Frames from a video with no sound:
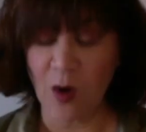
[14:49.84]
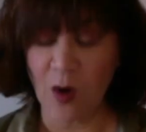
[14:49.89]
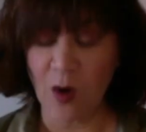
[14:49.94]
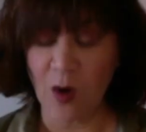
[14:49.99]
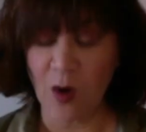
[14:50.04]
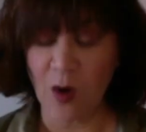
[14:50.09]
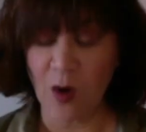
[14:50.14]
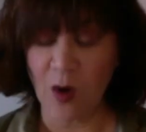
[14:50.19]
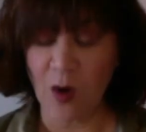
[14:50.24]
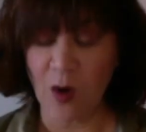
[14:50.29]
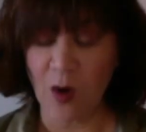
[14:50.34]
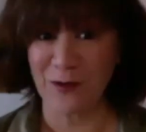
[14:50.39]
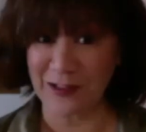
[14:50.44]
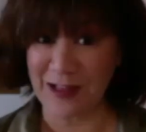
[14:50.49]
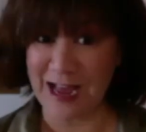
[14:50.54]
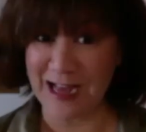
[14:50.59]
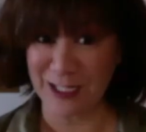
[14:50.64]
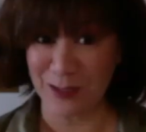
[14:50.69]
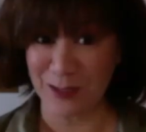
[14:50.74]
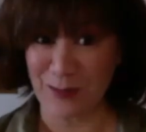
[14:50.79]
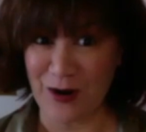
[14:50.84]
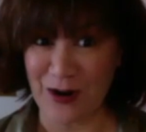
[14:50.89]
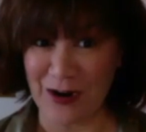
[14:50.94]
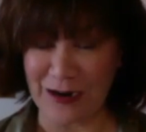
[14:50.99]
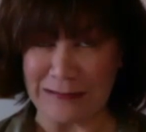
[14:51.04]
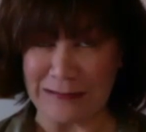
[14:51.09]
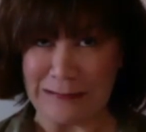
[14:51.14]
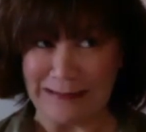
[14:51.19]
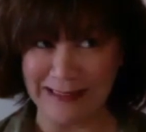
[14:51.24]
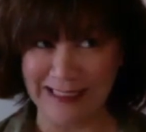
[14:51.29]
The last
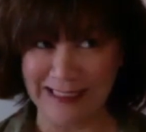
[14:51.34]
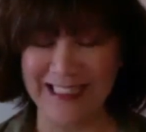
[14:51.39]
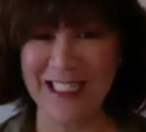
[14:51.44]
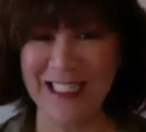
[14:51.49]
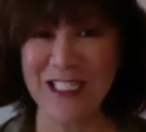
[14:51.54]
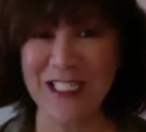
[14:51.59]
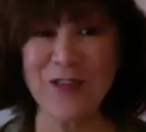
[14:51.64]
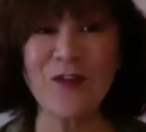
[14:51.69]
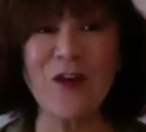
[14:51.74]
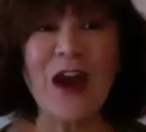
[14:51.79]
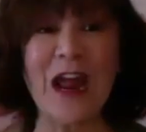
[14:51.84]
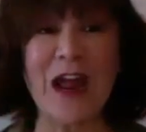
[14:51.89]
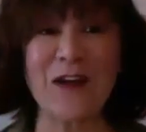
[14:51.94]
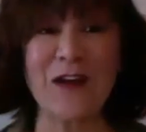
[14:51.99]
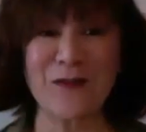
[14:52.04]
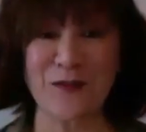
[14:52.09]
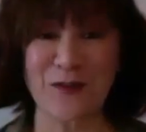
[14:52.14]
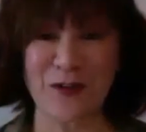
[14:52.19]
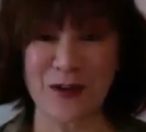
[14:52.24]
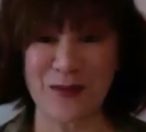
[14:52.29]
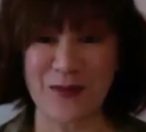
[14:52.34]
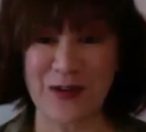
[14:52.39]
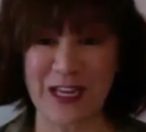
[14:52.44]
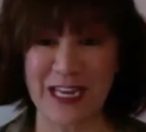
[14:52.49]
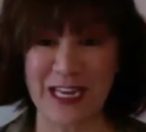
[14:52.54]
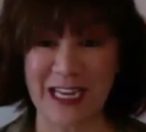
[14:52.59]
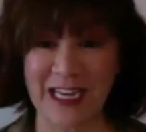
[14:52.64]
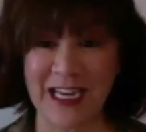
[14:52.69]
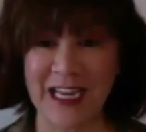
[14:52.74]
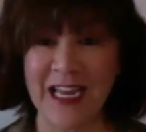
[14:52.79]
part, and this is for
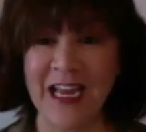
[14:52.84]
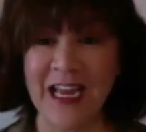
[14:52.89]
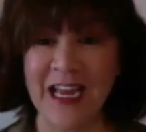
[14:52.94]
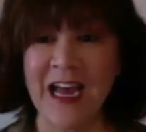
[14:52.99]
everybody.